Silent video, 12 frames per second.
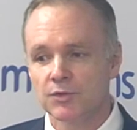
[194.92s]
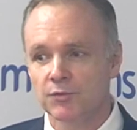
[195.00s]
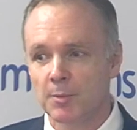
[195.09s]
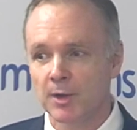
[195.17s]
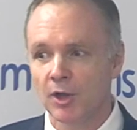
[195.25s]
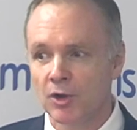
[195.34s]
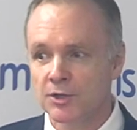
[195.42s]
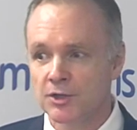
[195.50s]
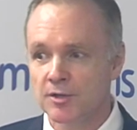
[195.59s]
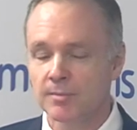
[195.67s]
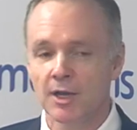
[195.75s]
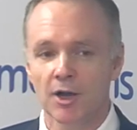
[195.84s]
from a
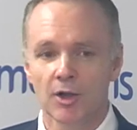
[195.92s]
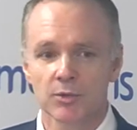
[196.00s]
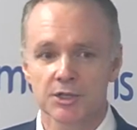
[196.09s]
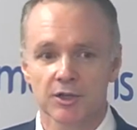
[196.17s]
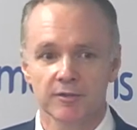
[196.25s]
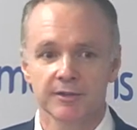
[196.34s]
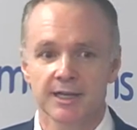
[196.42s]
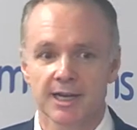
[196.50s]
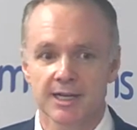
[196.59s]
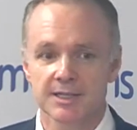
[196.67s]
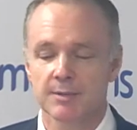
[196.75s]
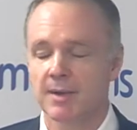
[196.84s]
long-term coal, which I often get
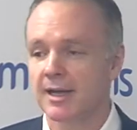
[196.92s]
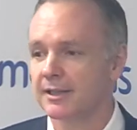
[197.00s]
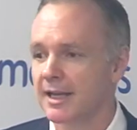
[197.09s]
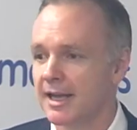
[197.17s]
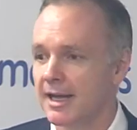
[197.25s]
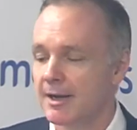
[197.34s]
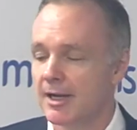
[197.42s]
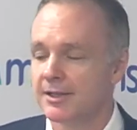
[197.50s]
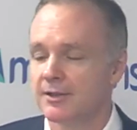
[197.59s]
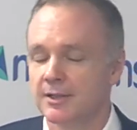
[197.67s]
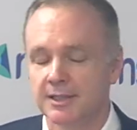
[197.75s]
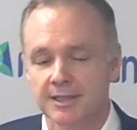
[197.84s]
asked about, uh,
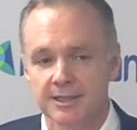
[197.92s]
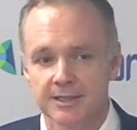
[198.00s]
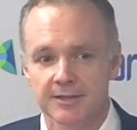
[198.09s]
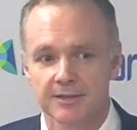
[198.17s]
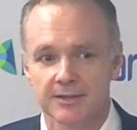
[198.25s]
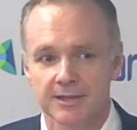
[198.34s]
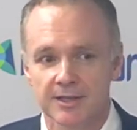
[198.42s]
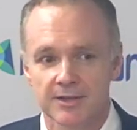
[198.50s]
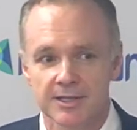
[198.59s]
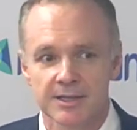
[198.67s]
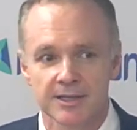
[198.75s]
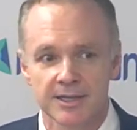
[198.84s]
the, the,
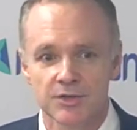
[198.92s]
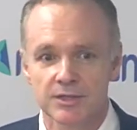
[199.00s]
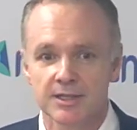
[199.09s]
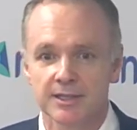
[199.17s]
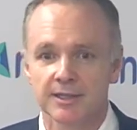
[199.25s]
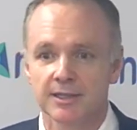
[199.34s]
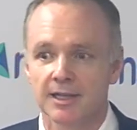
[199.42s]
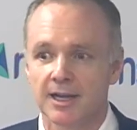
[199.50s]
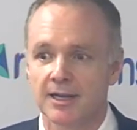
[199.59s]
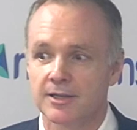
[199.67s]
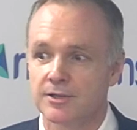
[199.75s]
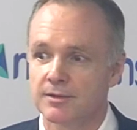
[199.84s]
there's an interesting
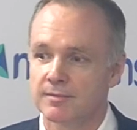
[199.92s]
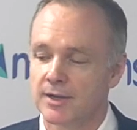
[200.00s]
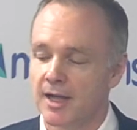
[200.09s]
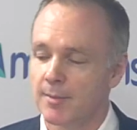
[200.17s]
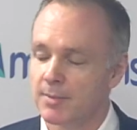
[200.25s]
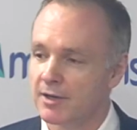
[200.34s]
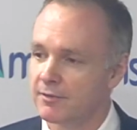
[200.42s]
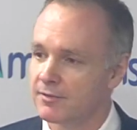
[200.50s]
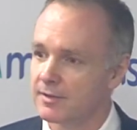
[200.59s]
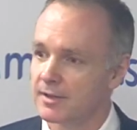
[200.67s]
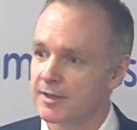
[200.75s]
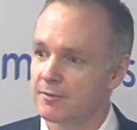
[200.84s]
uh, uh, bit of
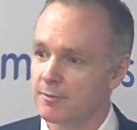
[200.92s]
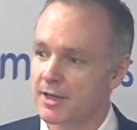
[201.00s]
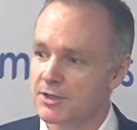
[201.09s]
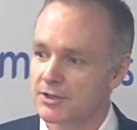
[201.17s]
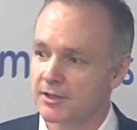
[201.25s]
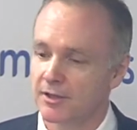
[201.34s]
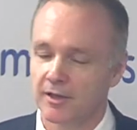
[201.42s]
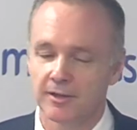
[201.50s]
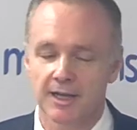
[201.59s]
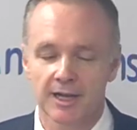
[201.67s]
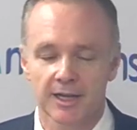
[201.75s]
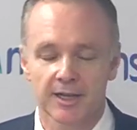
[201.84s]
information that
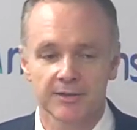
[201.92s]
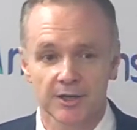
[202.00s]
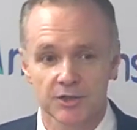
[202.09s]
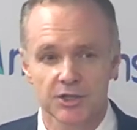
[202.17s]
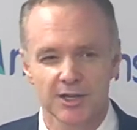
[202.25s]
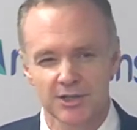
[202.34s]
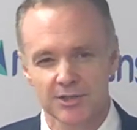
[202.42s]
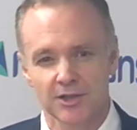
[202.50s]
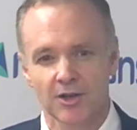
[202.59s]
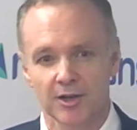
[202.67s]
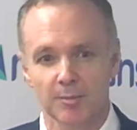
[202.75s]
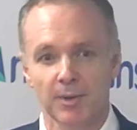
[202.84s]
I, uh, that I share just to
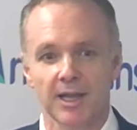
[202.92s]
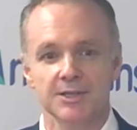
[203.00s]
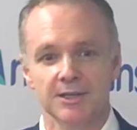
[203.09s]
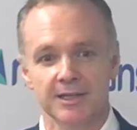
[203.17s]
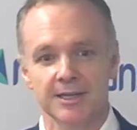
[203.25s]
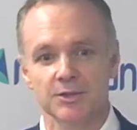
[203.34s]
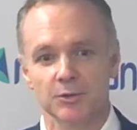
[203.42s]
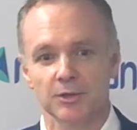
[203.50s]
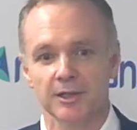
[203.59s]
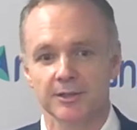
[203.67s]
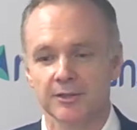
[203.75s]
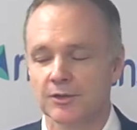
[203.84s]
kind of place it against all
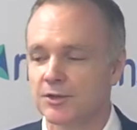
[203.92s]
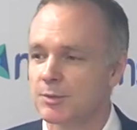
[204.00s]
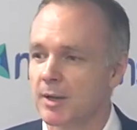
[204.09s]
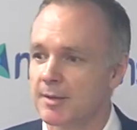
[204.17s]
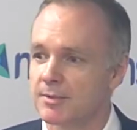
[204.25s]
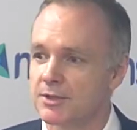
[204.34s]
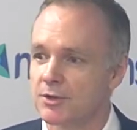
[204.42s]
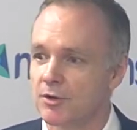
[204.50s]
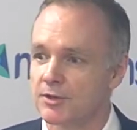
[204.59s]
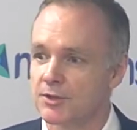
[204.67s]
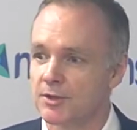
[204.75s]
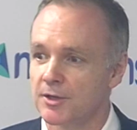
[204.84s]
the, the newspaper
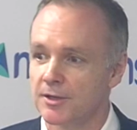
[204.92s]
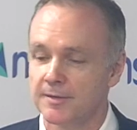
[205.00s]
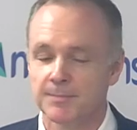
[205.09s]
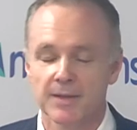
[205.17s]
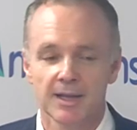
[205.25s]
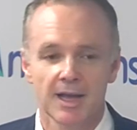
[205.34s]
stories you heard.